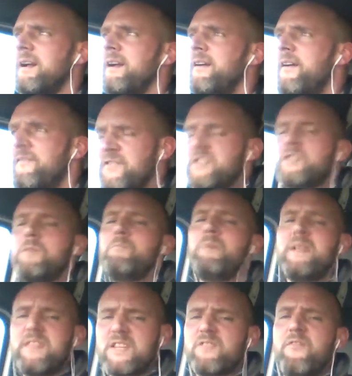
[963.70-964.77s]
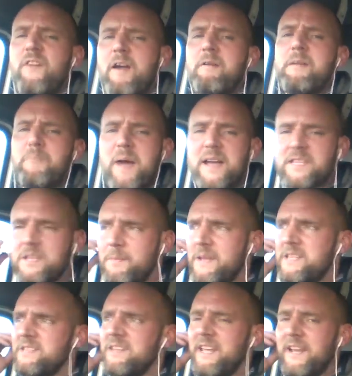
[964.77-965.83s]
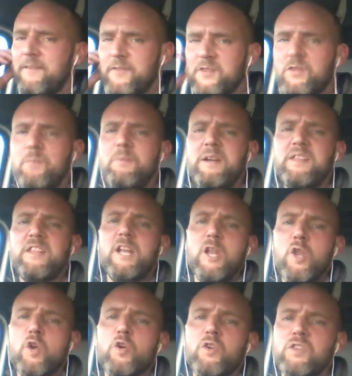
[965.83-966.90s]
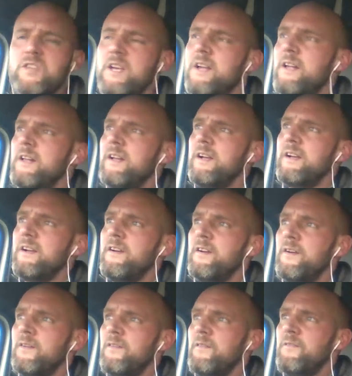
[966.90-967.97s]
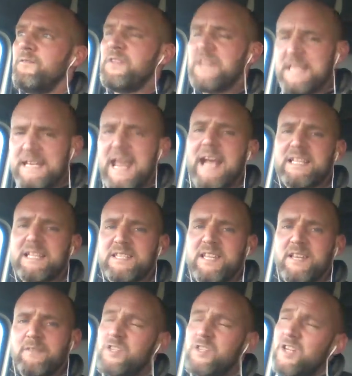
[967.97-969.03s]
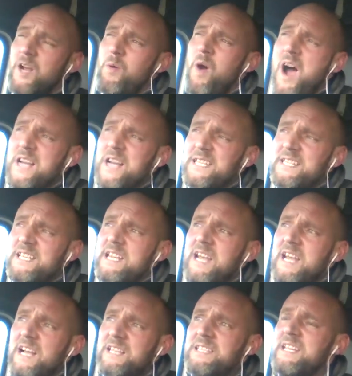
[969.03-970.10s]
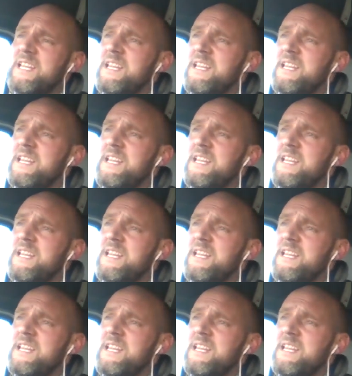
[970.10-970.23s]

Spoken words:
For somebody that's very pessimistic, for somebody that looks for the negatives, do you know what I see? I see